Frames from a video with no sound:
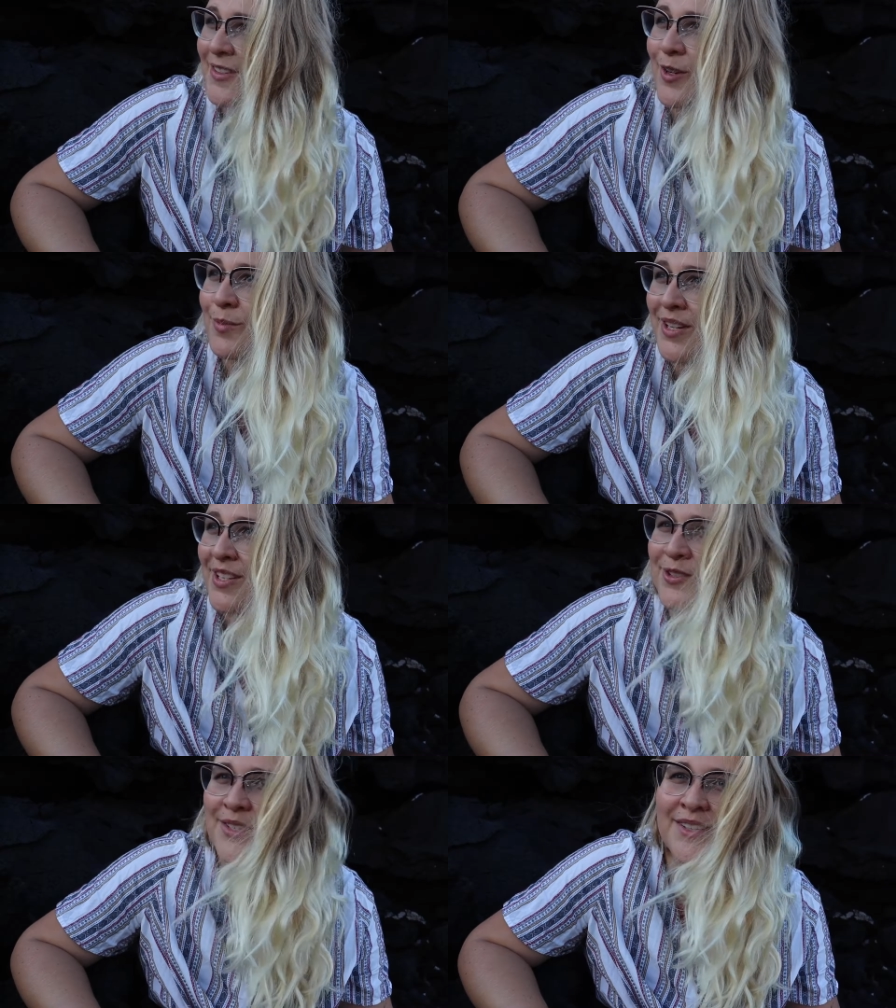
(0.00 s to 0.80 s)
is gonna
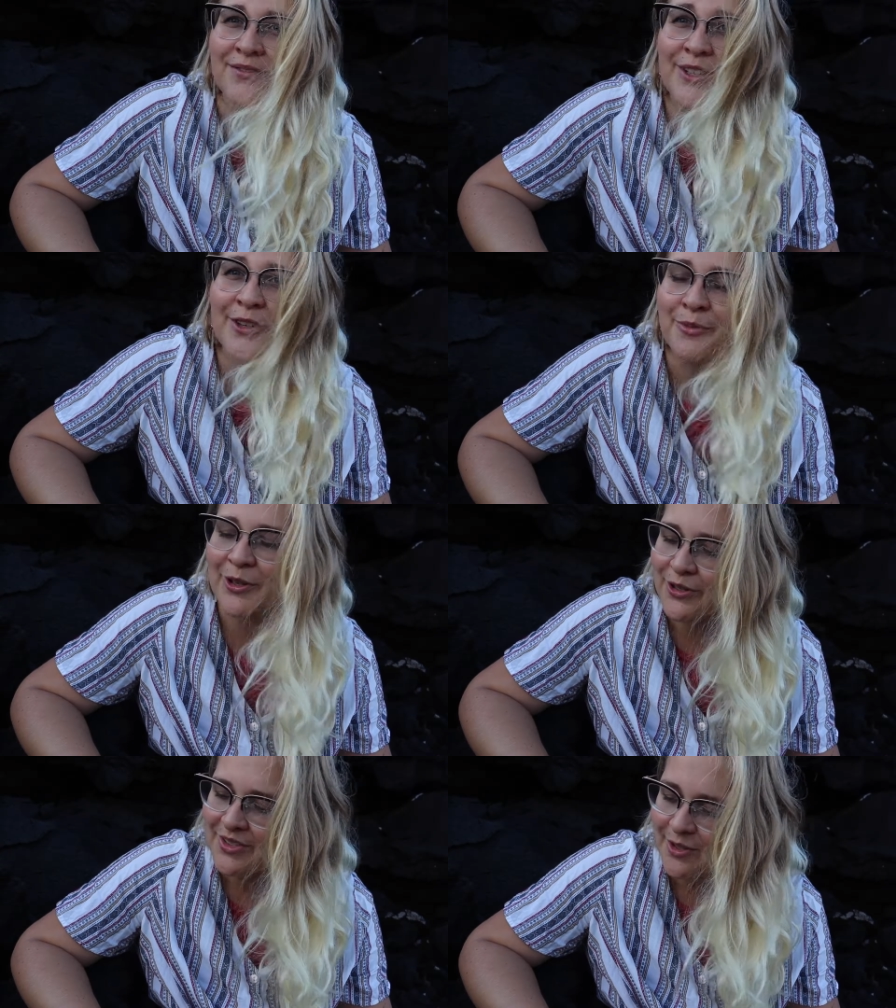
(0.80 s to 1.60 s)
be an interesting
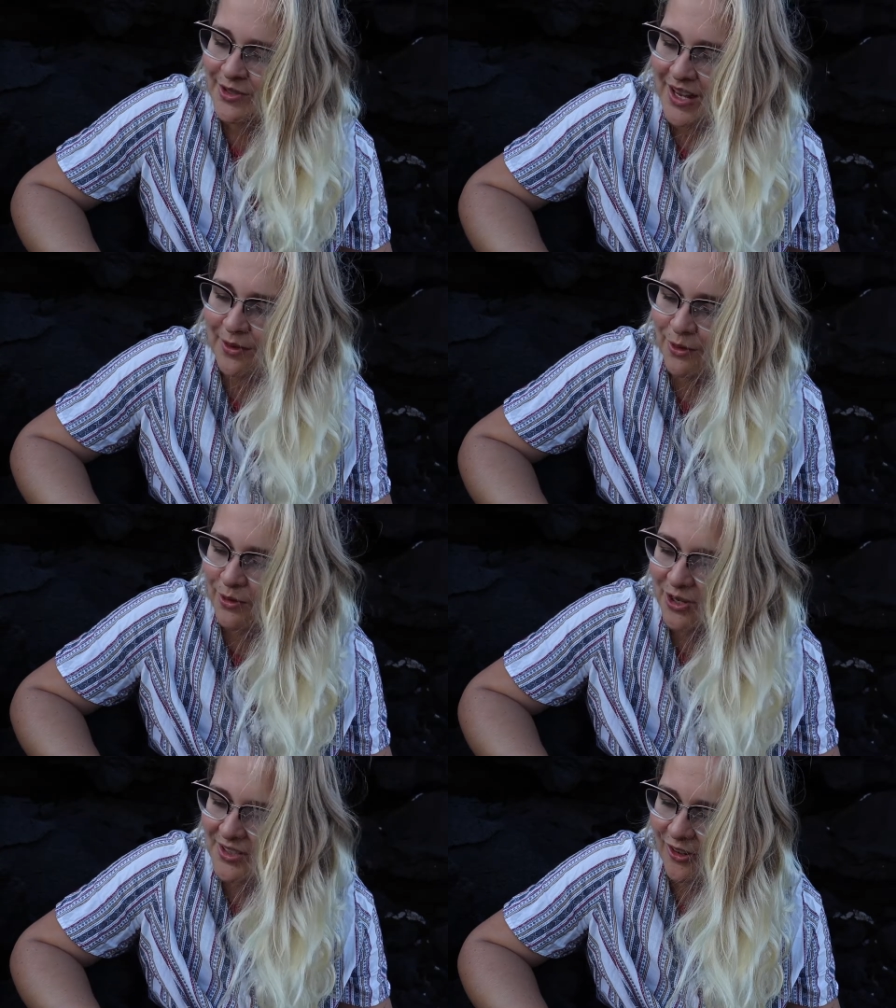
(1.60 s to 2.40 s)
video, because those
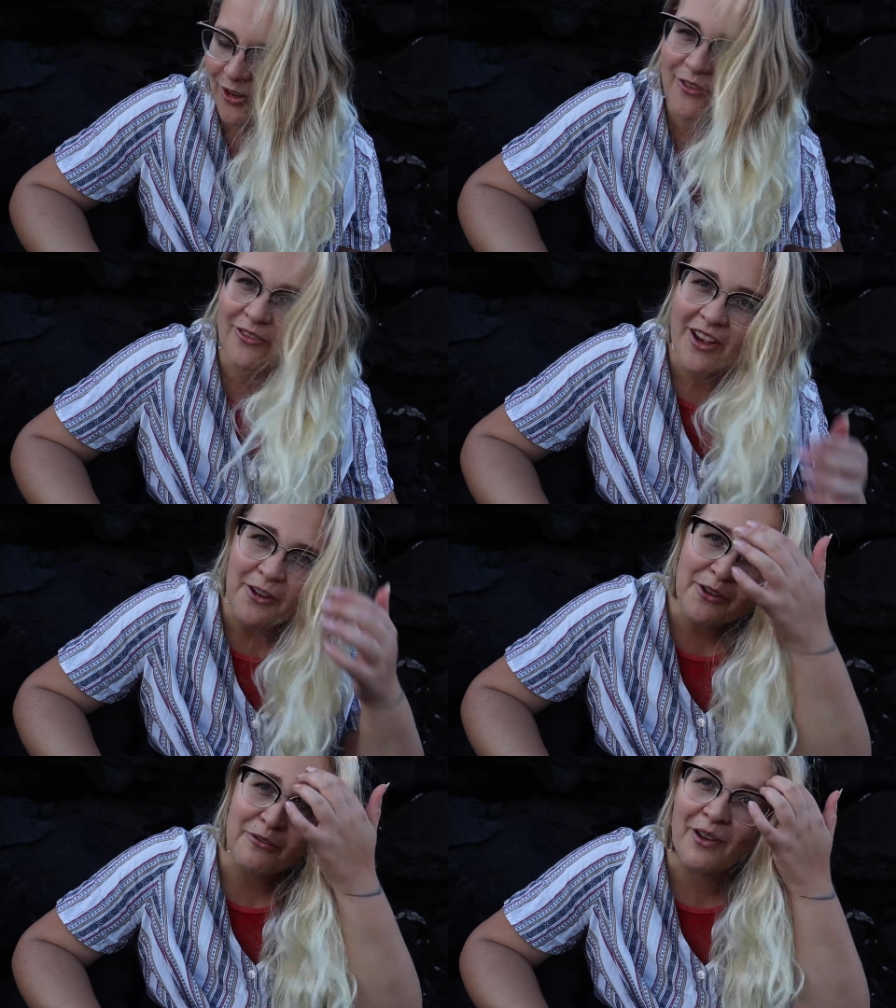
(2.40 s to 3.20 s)
lava rocks are
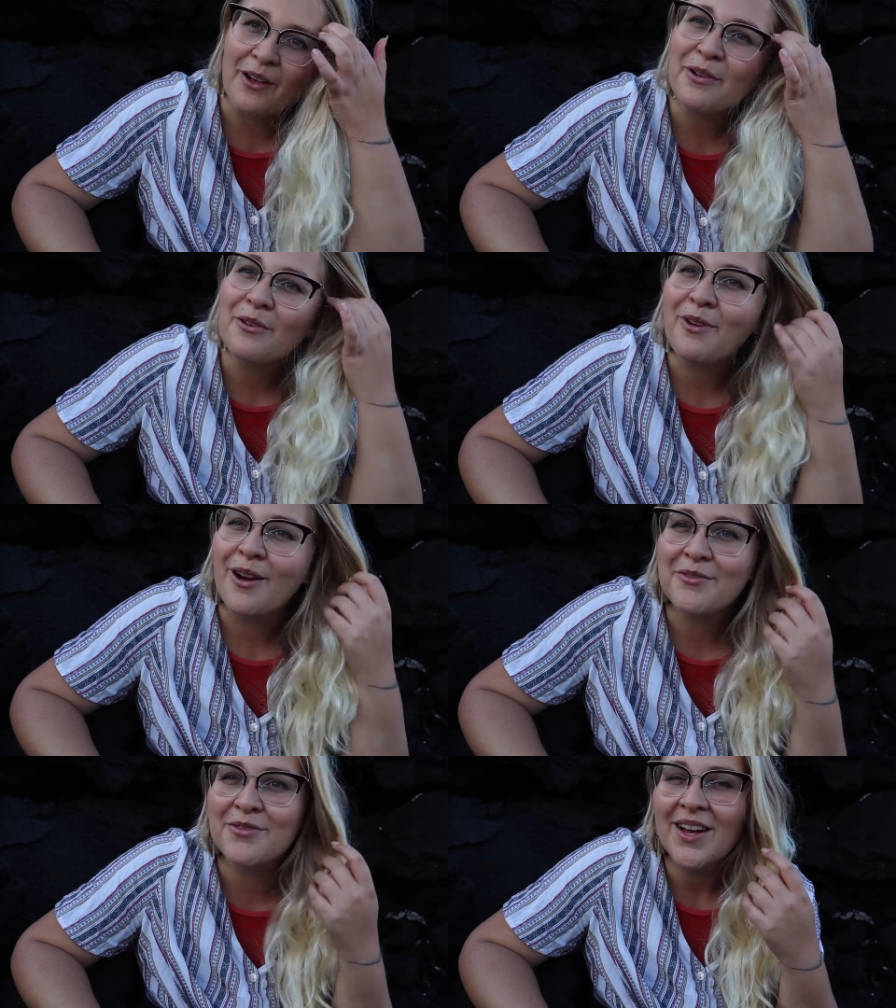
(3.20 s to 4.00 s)
very, very
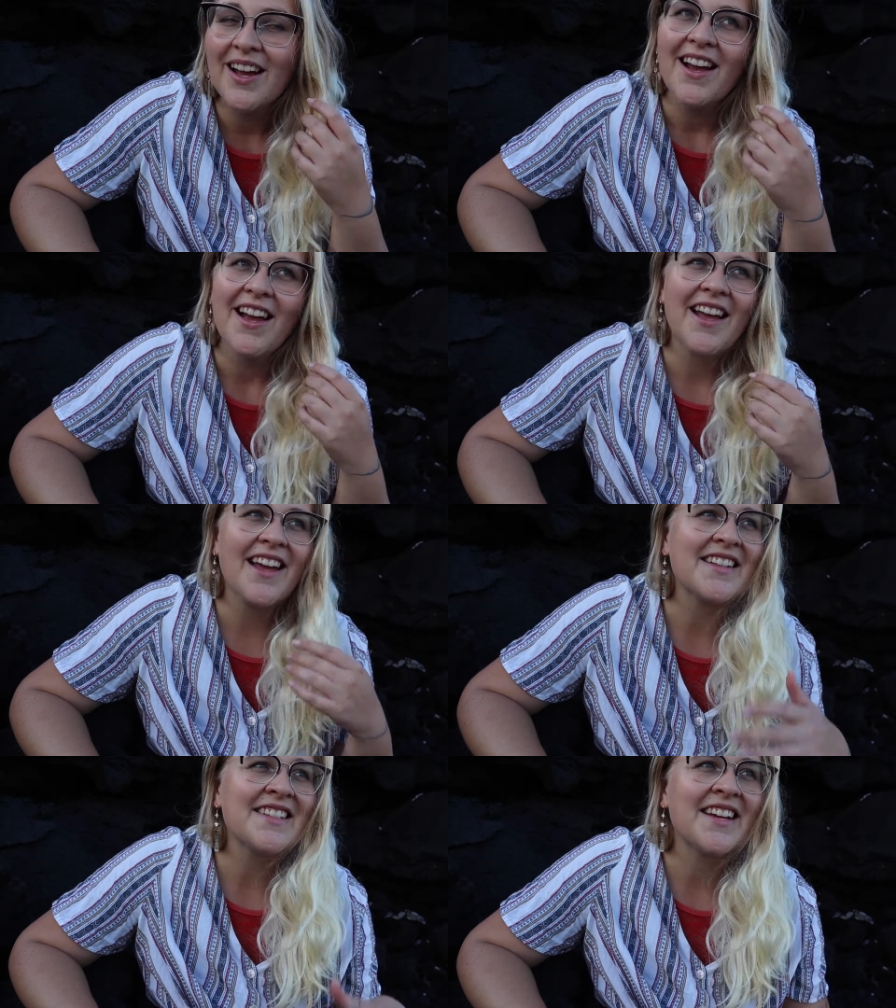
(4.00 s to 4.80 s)
rough
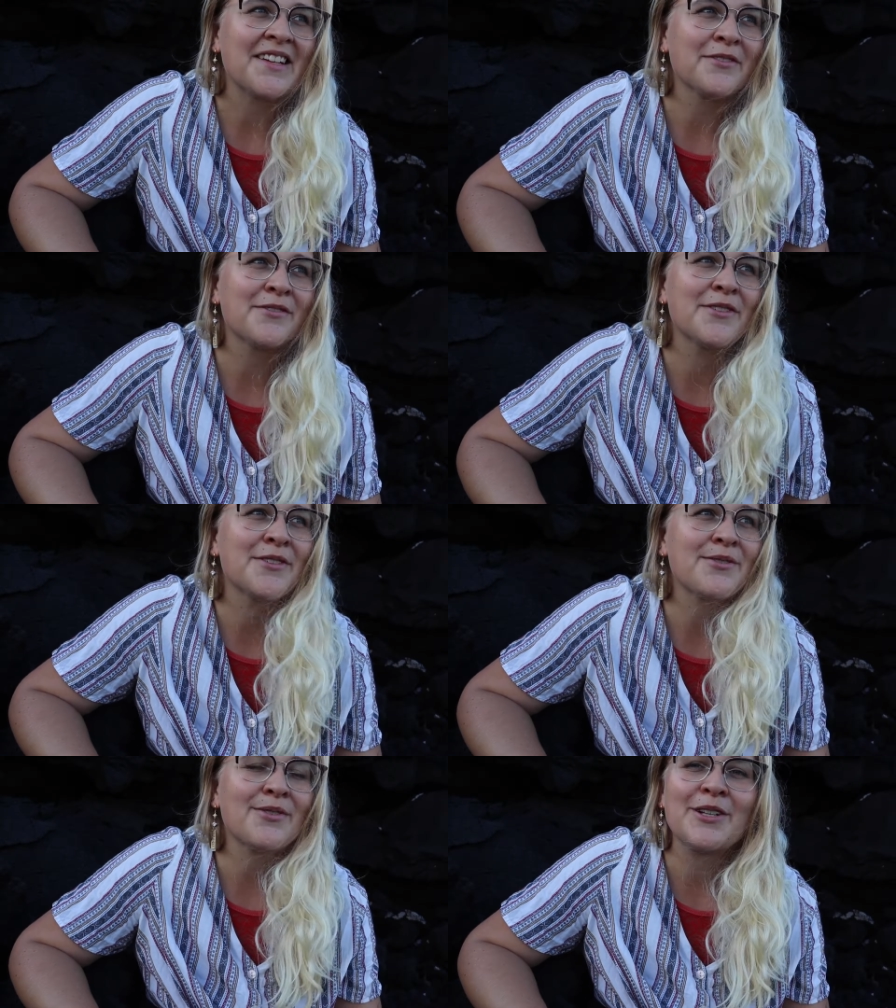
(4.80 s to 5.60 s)
and they have
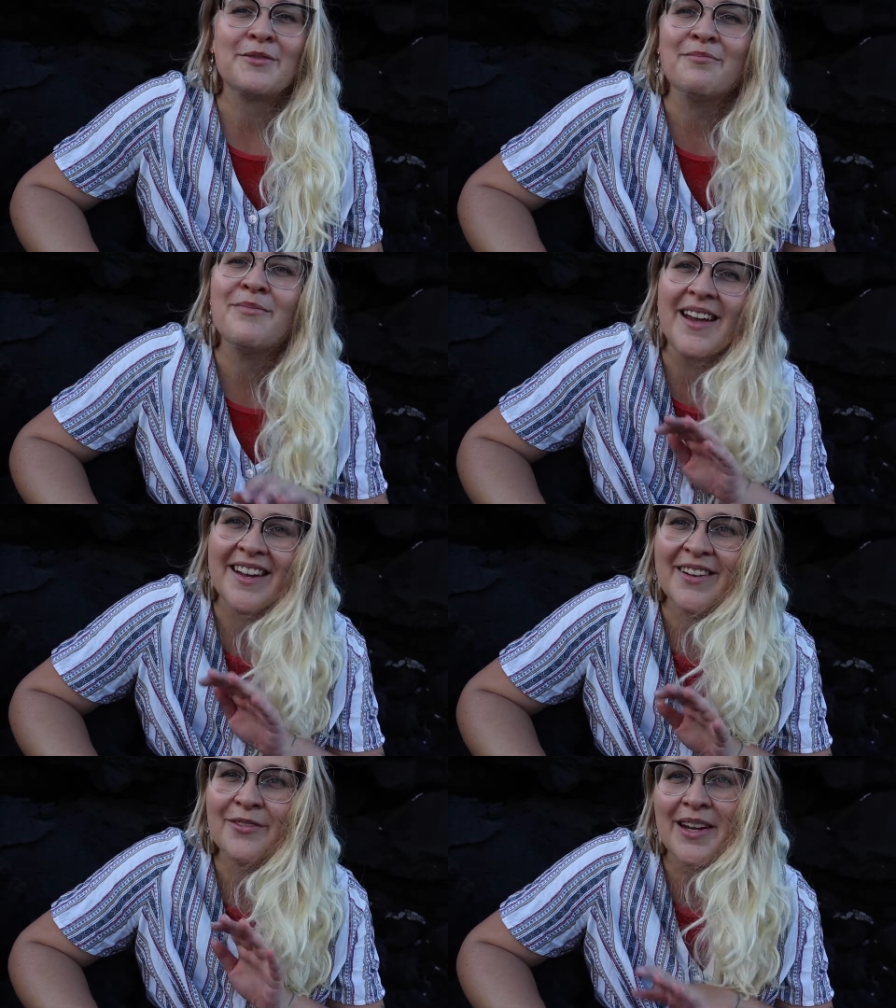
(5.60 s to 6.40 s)
destroyed
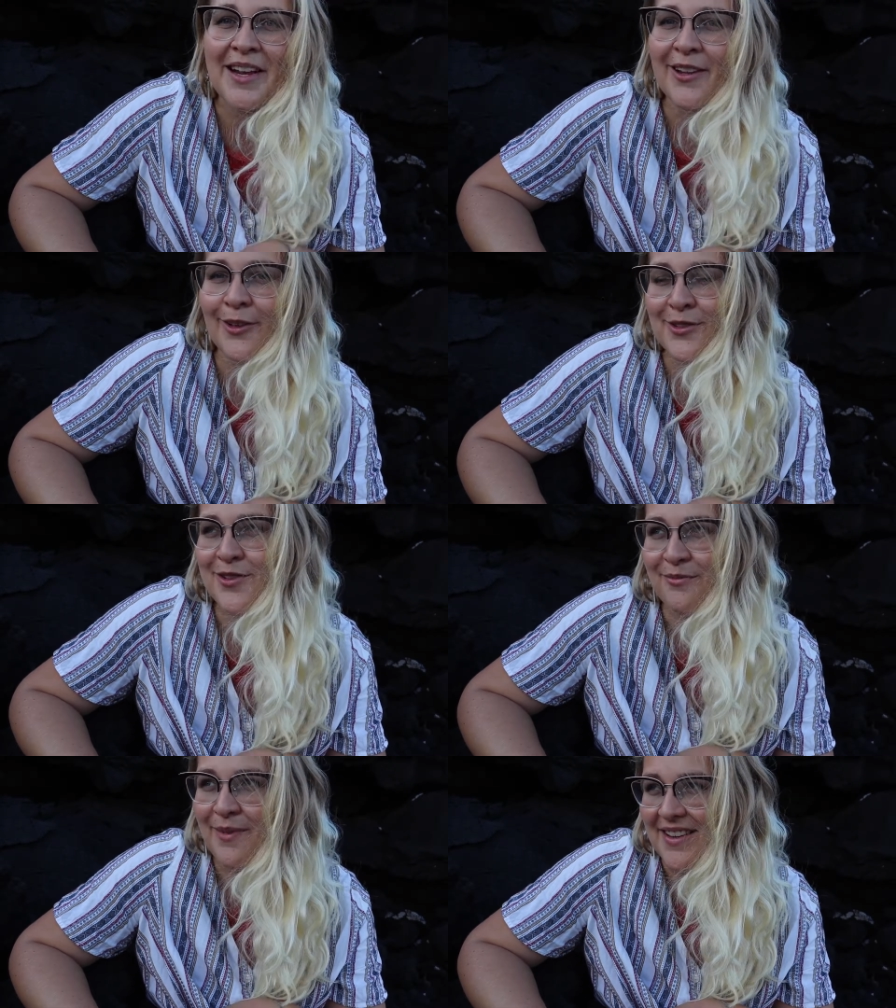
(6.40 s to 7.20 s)
many, many
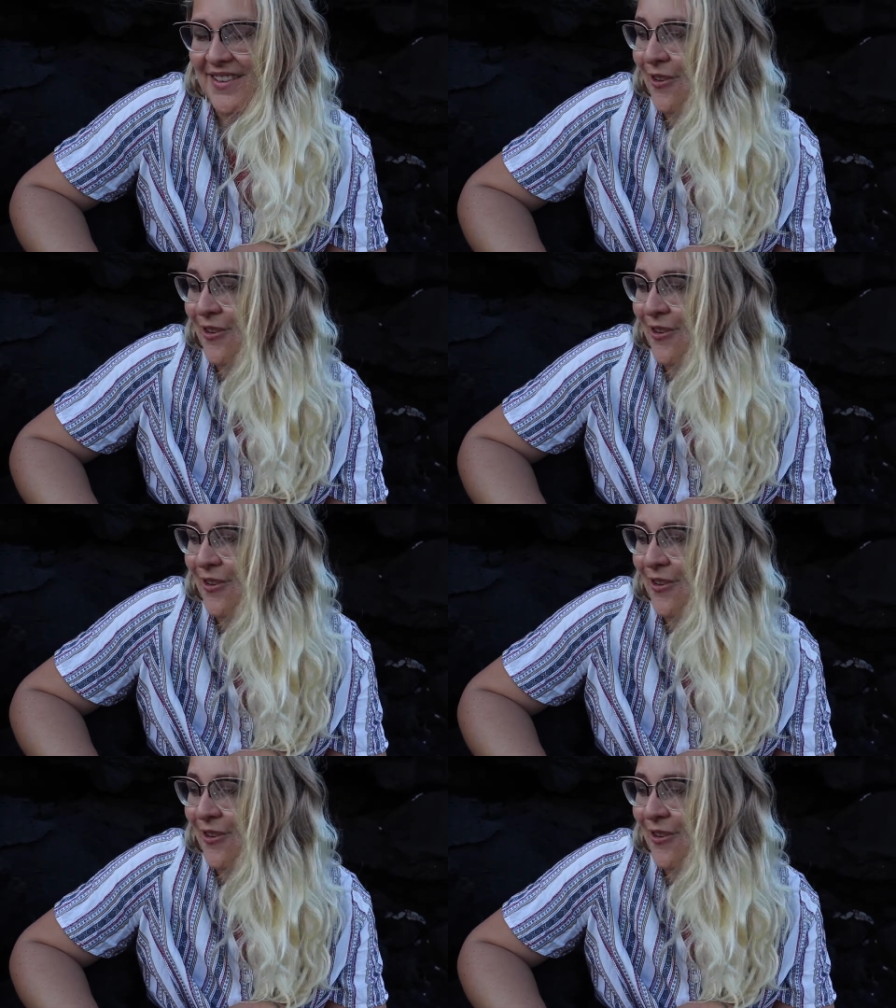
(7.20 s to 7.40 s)
clothes of mine